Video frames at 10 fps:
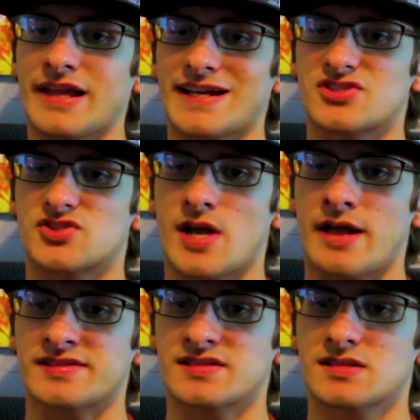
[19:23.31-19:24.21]
Like, it's
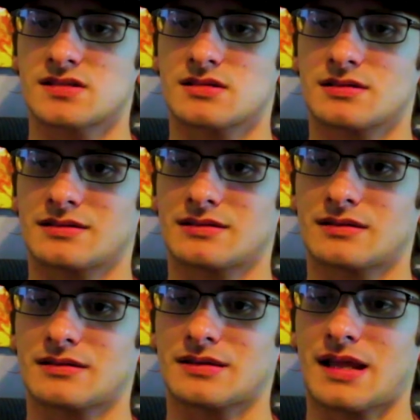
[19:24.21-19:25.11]
just,
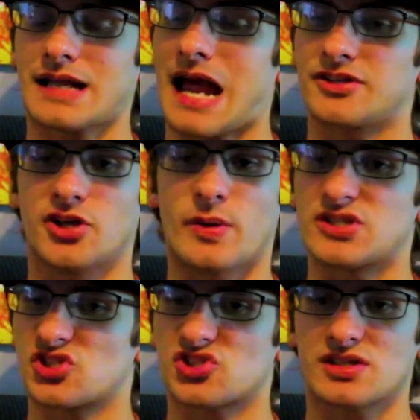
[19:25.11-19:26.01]
like, I don't know,
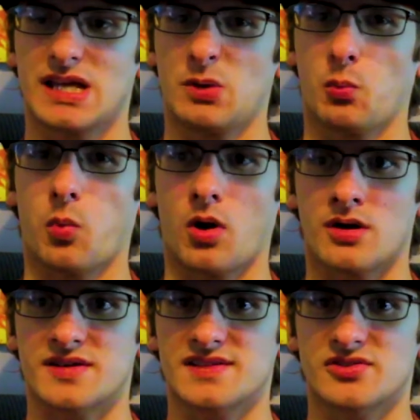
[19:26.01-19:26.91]
it
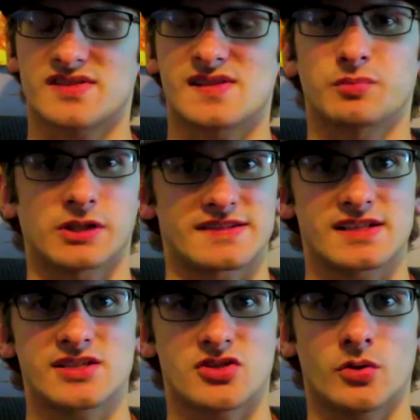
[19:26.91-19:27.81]
works. There's a
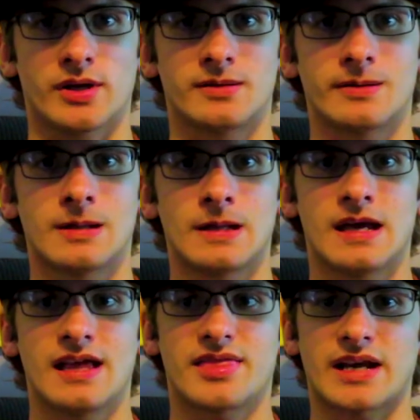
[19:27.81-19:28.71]
simplicity to it
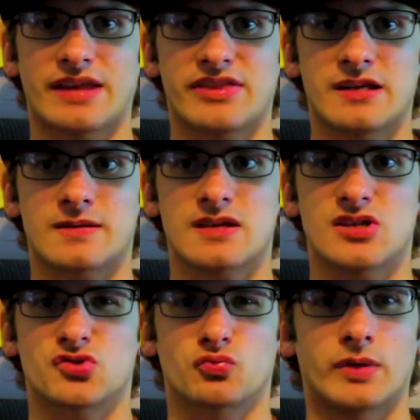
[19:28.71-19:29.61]
that I think
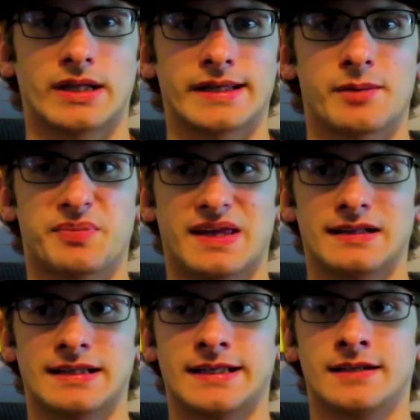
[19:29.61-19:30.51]
is really
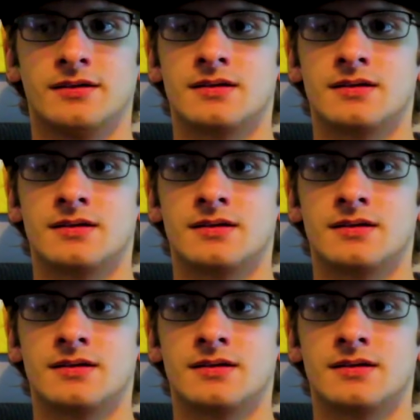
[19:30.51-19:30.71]
appealing.